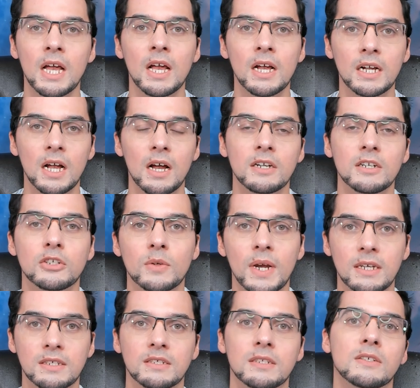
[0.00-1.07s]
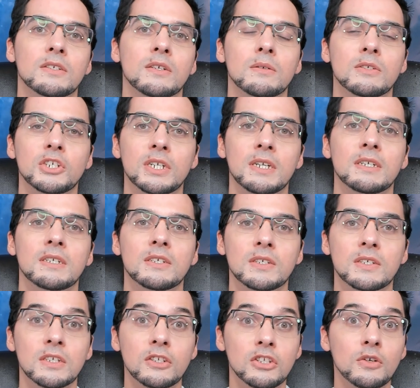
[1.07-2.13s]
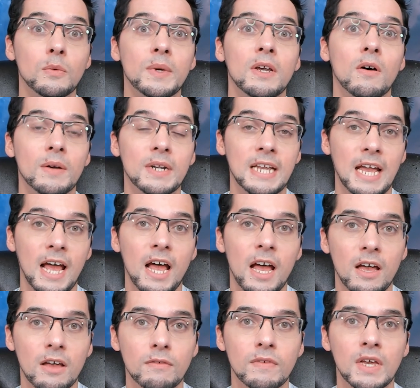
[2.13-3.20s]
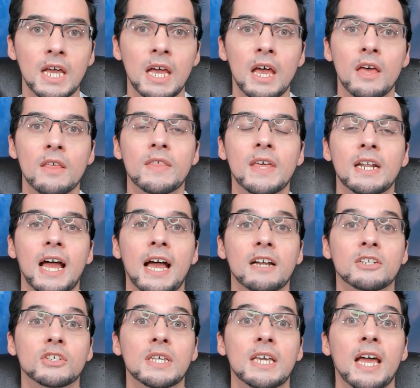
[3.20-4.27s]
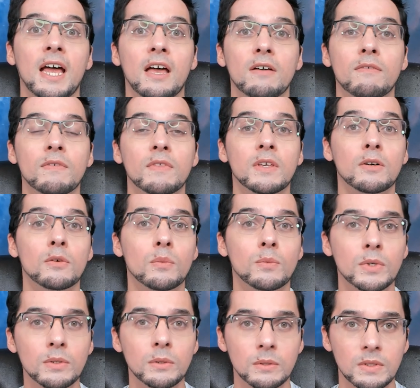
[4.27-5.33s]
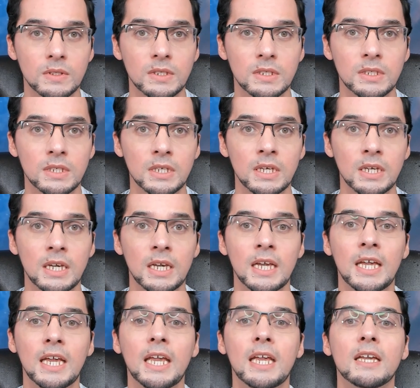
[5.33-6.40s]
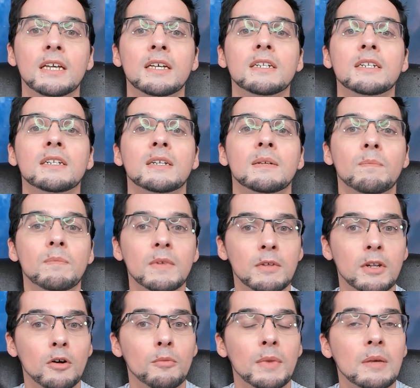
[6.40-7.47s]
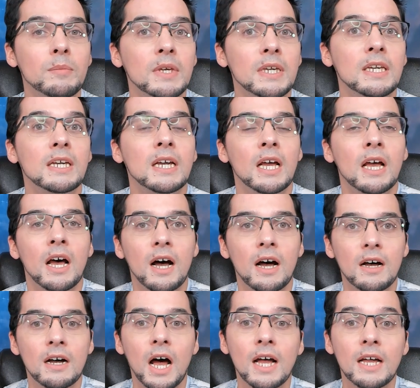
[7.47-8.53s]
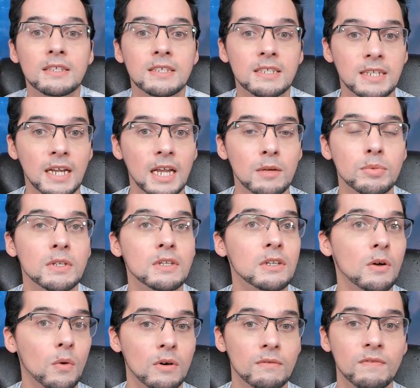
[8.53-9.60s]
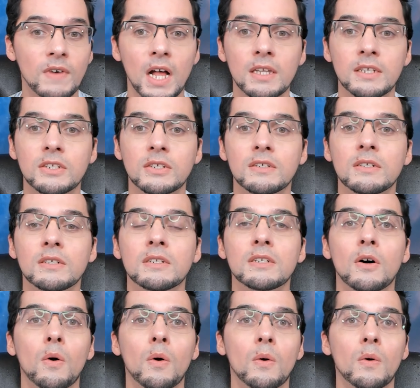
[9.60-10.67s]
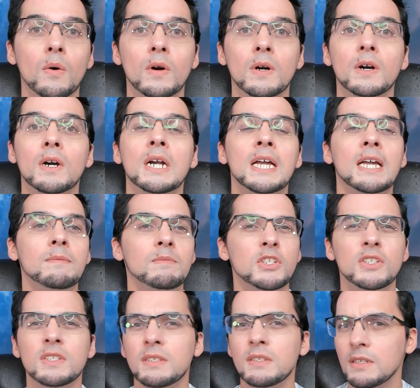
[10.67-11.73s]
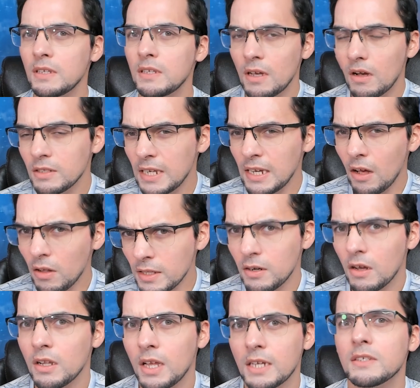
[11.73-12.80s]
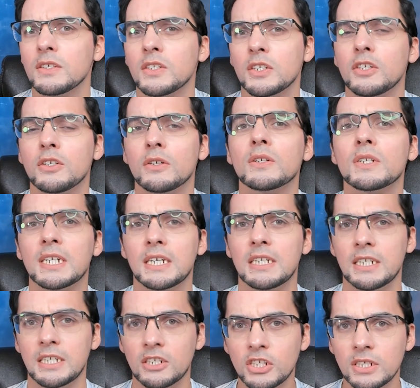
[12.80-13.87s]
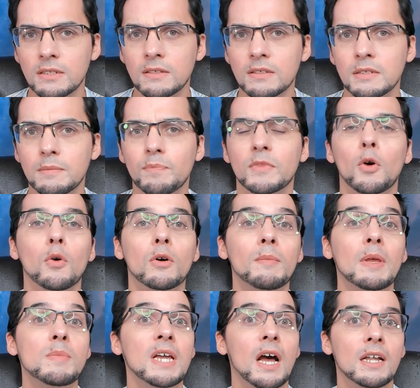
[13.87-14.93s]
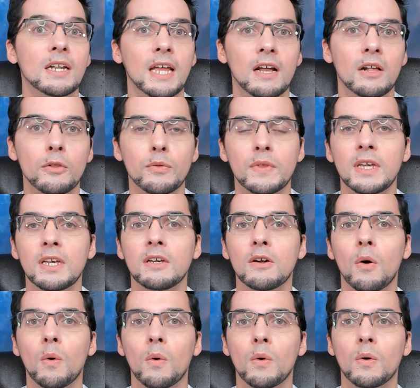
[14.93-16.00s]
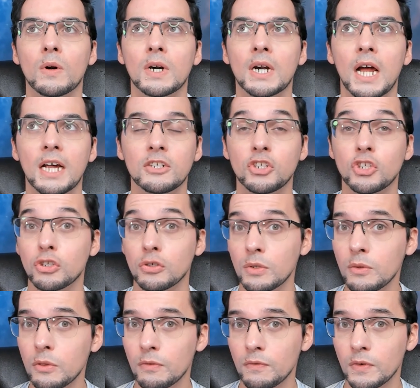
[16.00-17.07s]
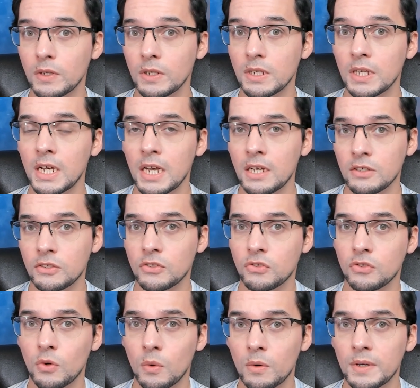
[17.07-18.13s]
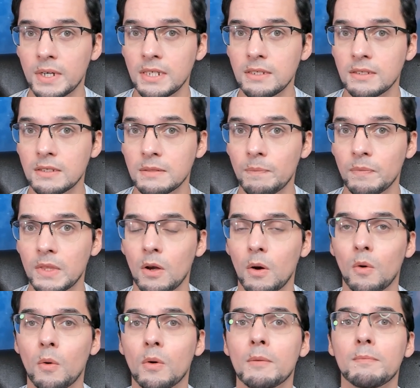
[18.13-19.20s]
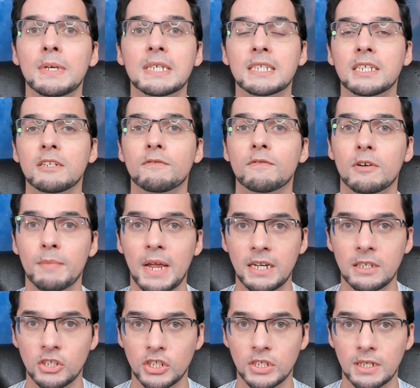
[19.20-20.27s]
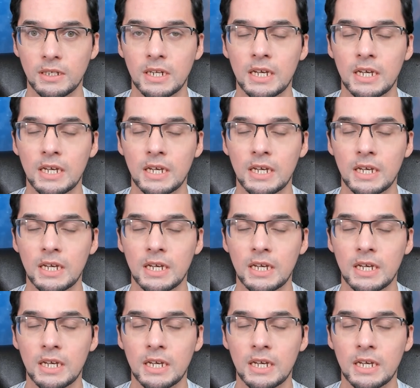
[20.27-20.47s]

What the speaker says: contracts and associations do we already have that actually have their roots in, you know, maybe unstable or volatile or just all in all unsecured conditions, or maybe unhealthy or untruthful stories or misinformation.